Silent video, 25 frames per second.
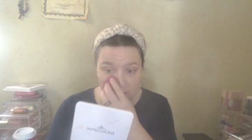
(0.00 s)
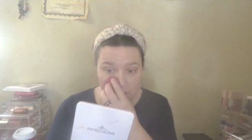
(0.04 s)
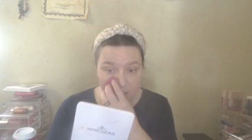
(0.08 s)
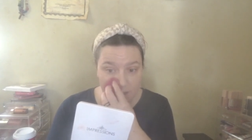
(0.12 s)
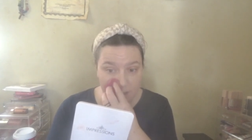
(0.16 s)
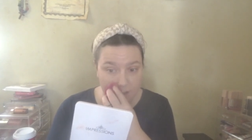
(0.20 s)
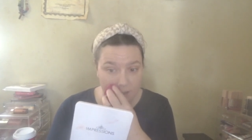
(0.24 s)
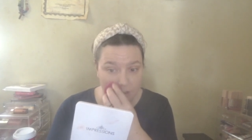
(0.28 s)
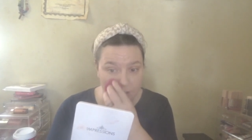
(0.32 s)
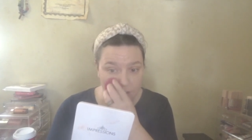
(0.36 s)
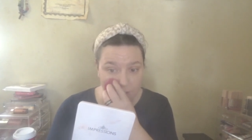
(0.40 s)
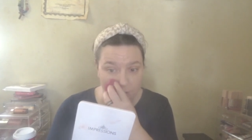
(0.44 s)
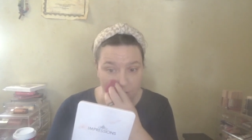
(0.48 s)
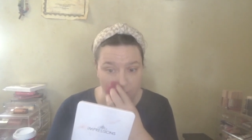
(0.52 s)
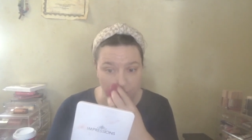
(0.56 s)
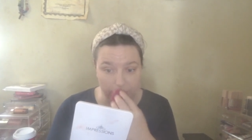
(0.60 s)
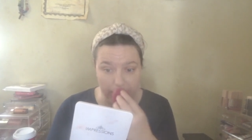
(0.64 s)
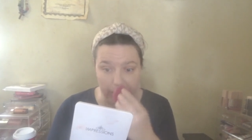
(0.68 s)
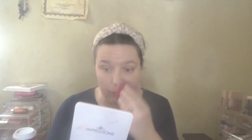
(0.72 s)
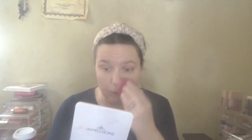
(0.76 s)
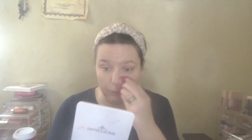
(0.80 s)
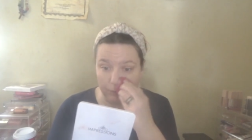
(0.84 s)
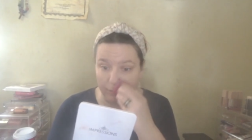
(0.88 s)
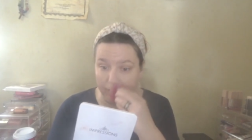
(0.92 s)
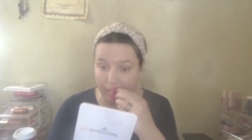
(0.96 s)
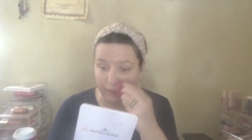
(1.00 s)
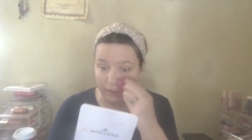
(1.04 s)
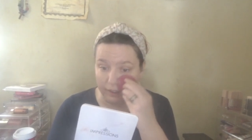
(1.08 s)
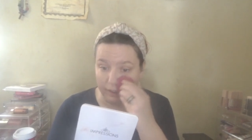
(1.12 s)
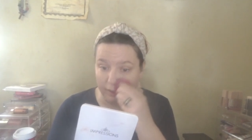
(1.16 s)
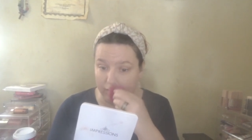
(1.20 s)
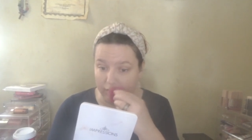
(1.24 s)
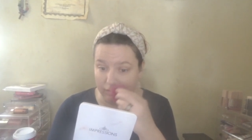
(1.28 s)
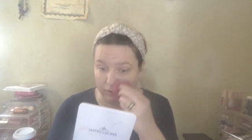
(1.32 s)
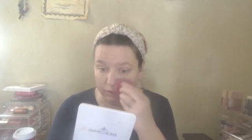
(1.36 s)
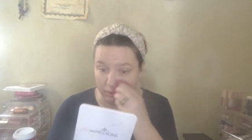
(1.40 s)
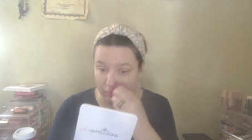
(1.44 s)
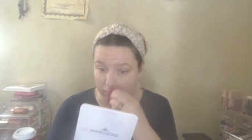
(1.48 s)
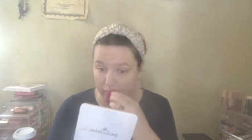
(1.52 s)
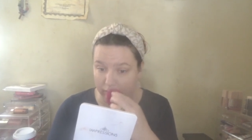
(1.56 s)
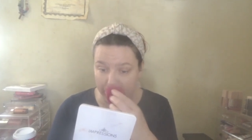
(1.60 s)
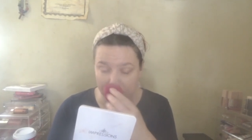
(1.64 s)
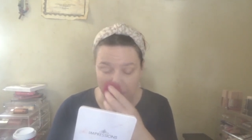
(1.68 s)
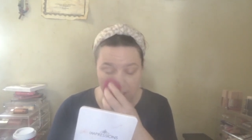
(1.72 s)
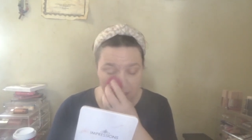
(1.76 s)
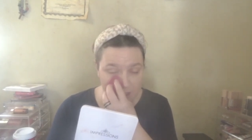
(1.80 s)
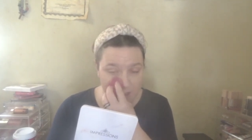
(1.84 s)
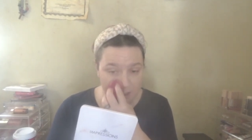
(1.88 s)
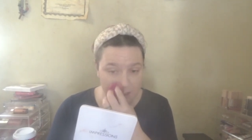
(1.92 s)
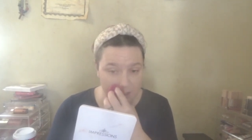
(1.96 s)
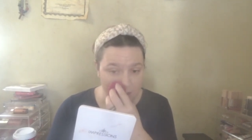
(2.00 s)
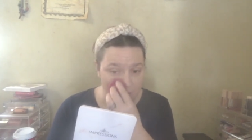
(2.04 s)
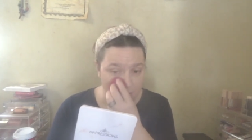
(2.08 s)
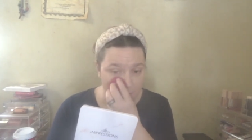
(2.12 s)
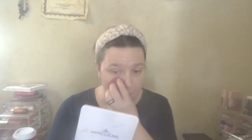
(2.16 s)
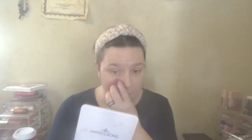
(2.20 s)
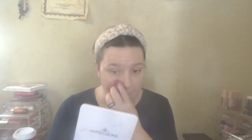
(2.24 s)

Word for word: you know, that way you guys can see,